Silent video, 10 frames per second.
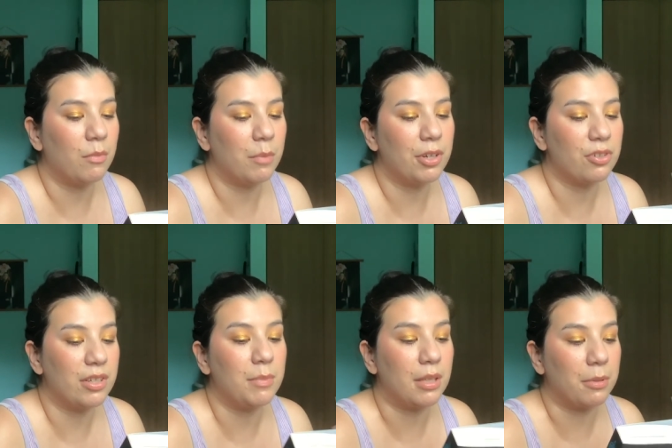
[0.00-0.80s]
women are trying
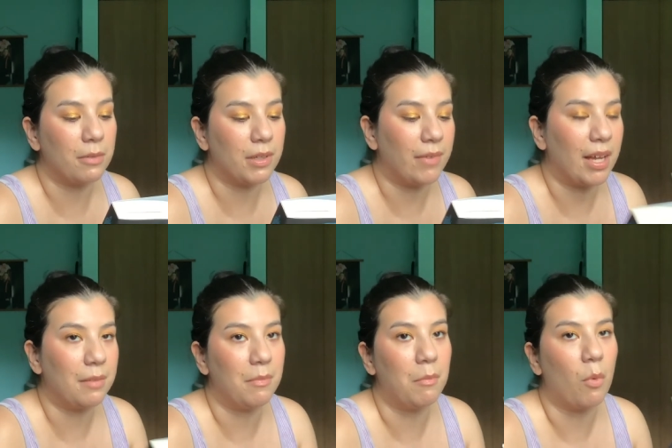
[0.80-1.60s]
to be the perfect
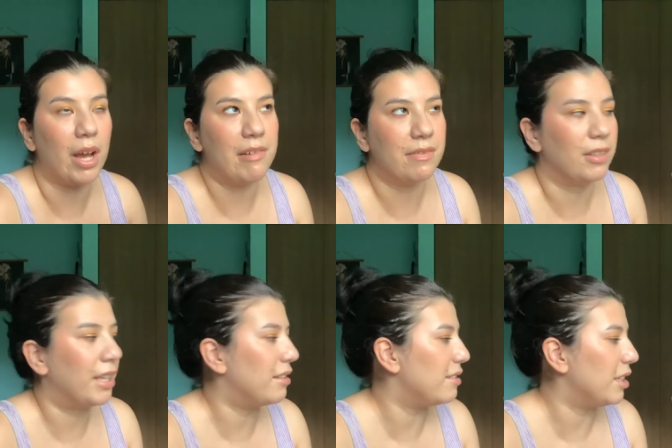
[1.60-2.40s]
wives for
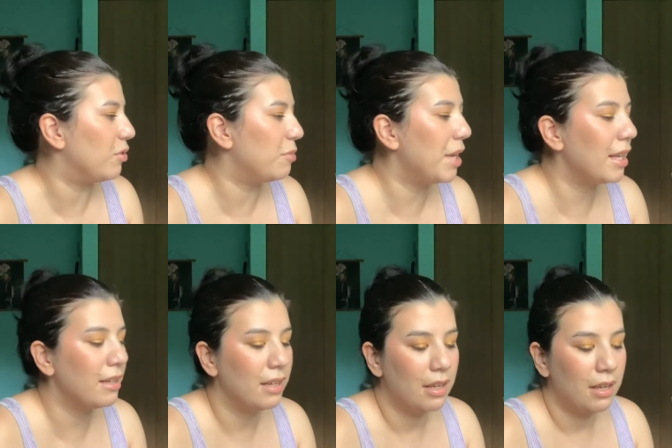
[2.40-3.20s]
like distinguished men.